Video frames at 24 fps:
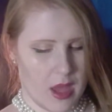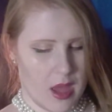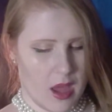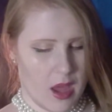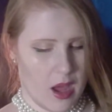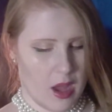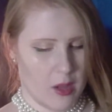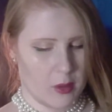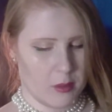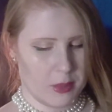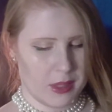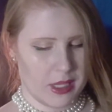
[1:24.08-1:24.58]

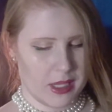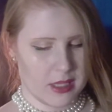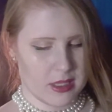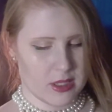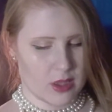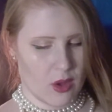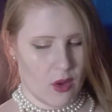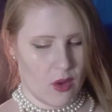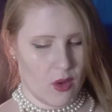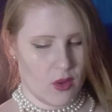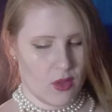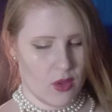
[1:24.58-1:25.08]
albeit
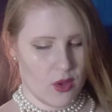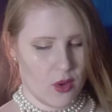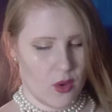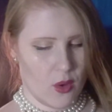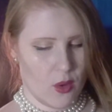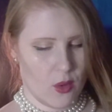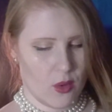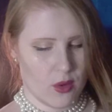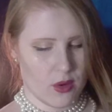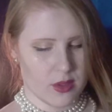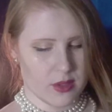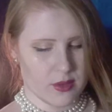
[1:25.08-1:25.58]
all the
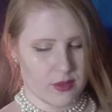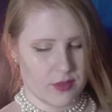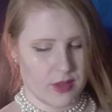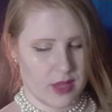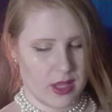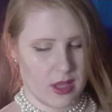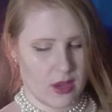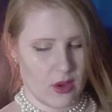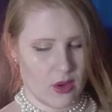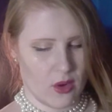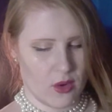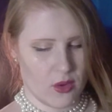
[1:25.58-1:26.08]
court of
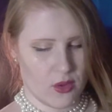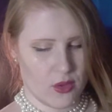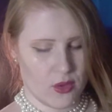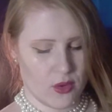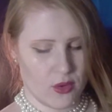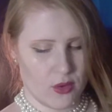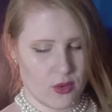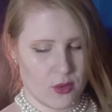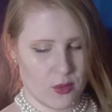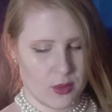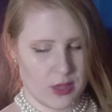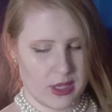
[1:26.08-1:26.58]
King Arthur
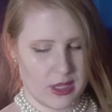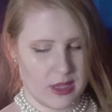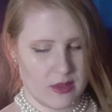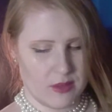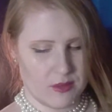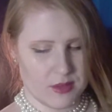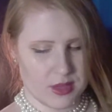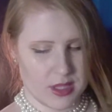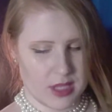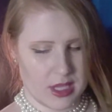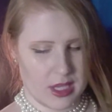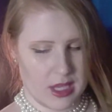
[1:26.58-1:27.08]
grieved
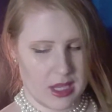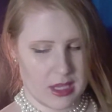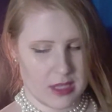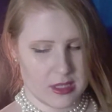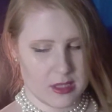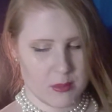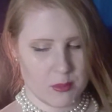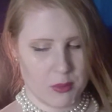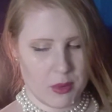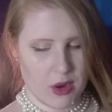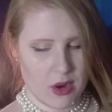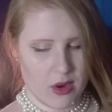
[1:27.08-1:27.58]
that he had
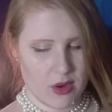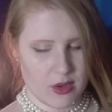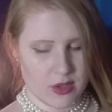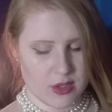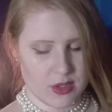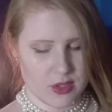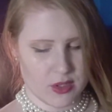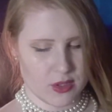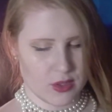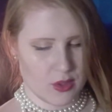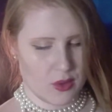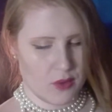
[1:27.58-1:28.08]
departed
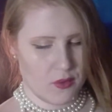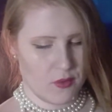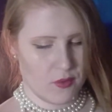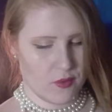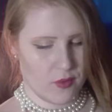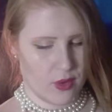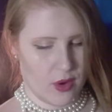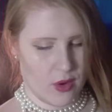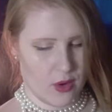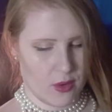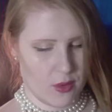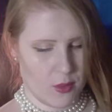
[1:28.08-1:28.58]
so
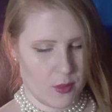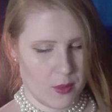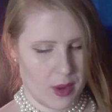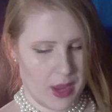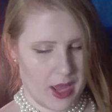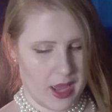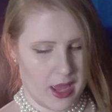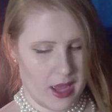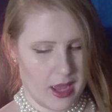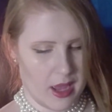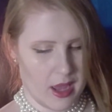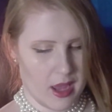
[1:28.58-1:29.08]
far
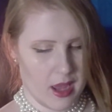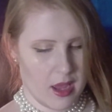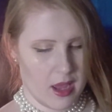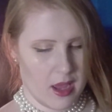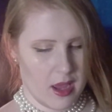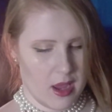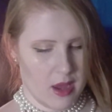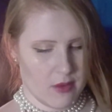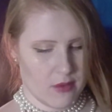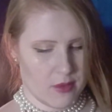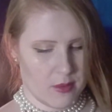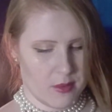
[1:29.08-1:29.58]
away
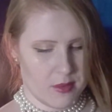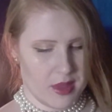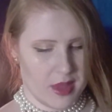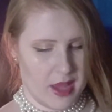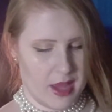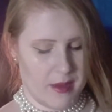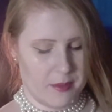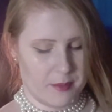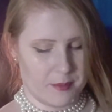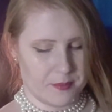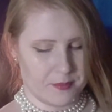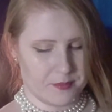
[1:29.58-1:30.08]
from
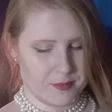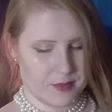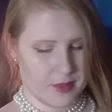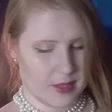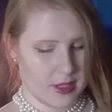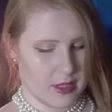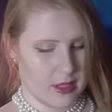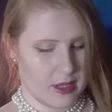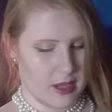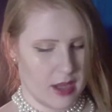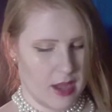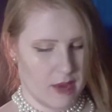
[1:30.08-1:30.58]
them,
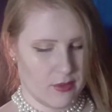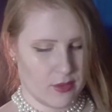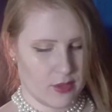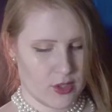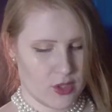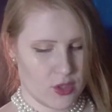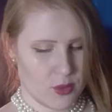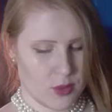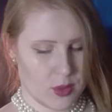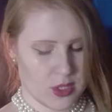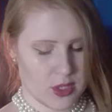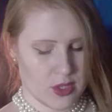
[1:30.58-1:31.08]
never
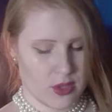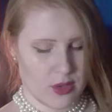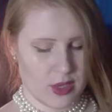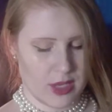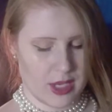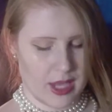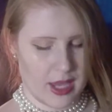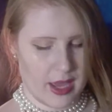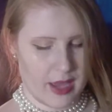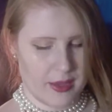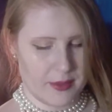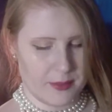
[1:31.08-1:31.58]
to return
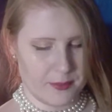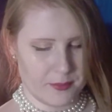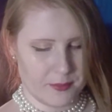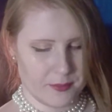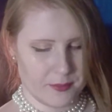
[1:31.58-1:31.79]
again.